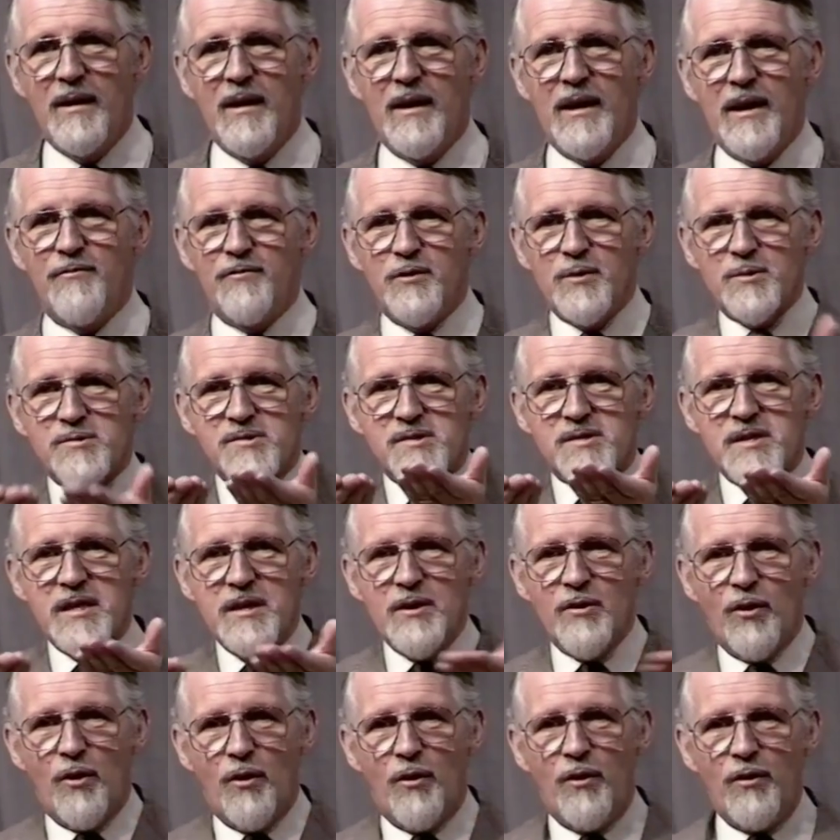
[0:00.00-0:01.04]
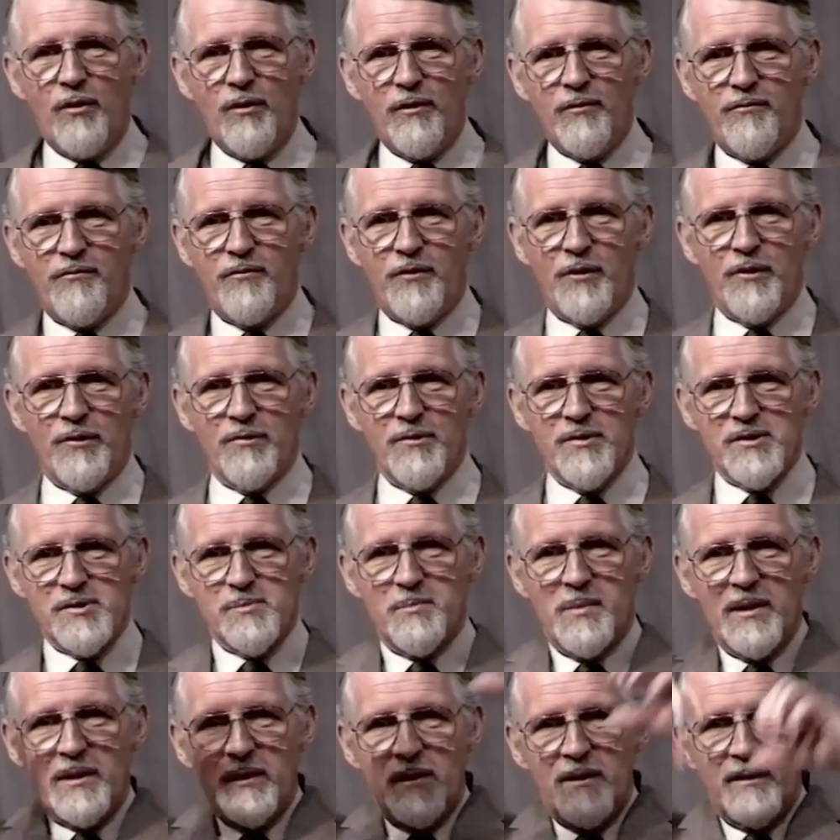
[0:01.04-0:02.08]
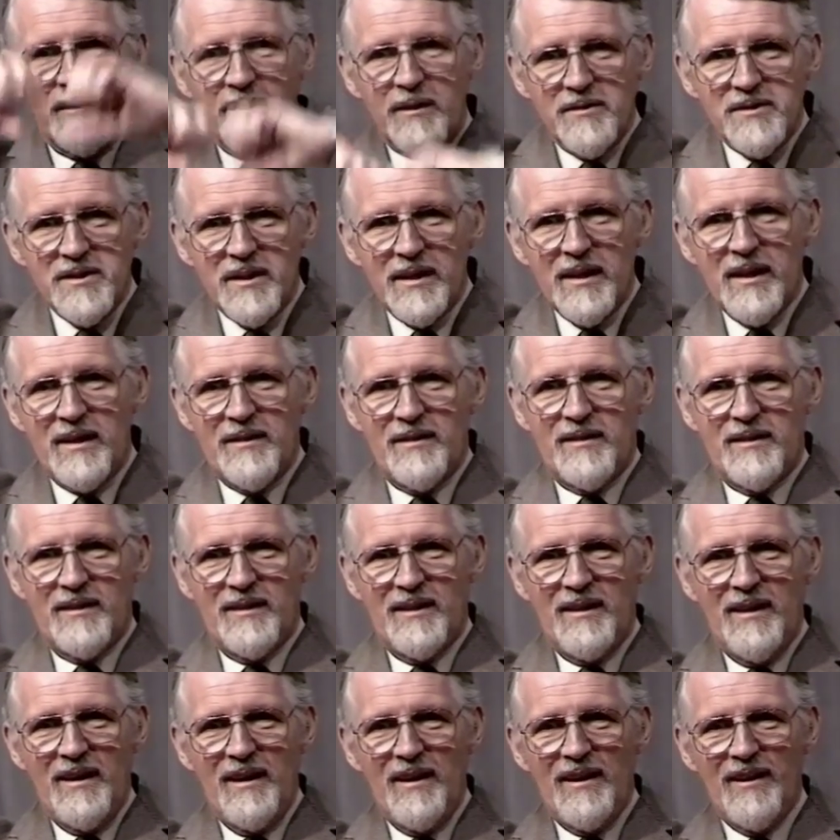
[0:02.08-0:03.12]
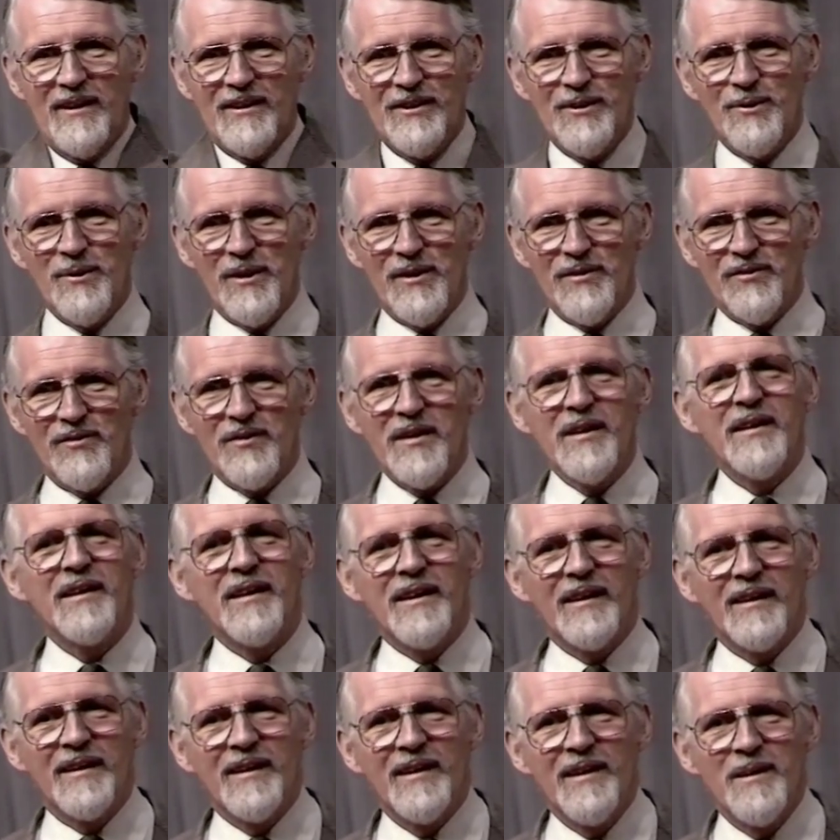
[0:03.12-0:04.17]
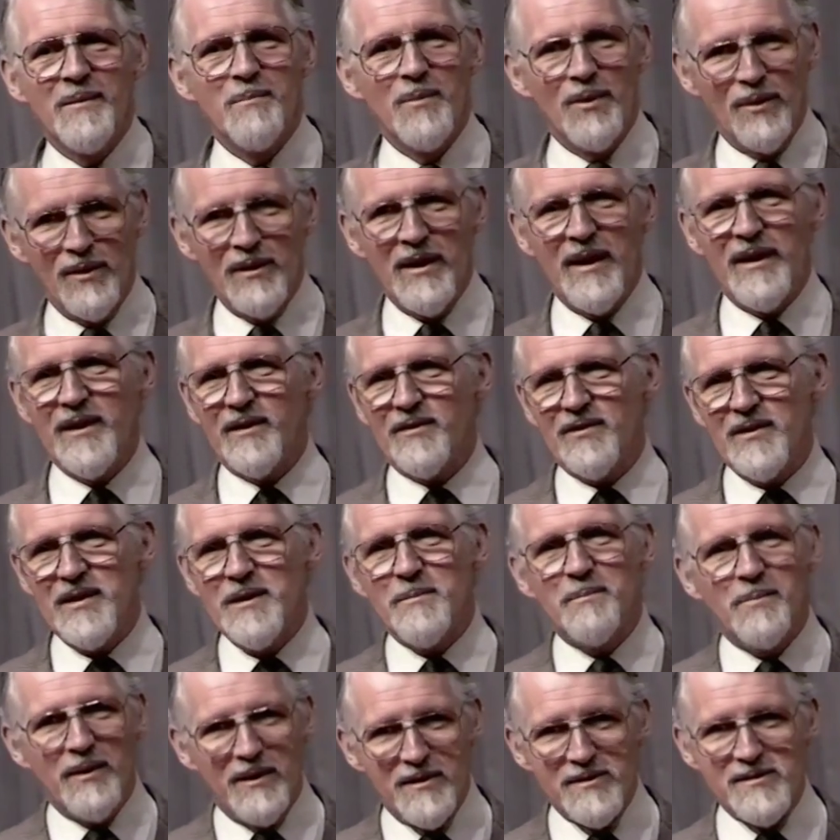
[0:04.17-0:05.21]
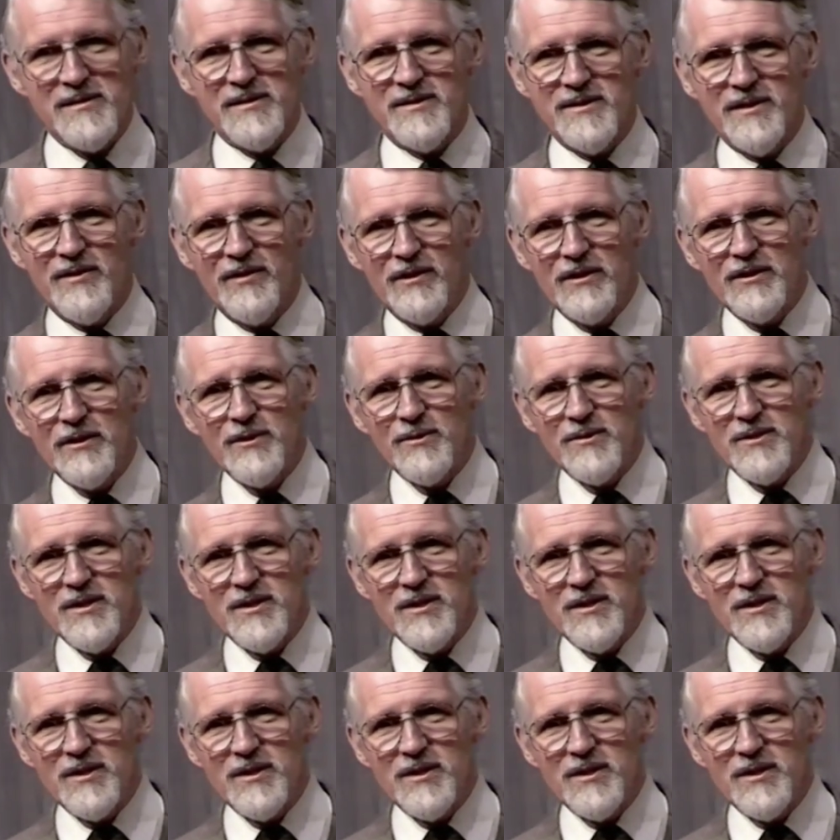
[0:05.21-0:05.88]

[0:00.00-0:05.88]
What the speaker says: If you see all four as belonging together, you are thinking more like the apostles in the New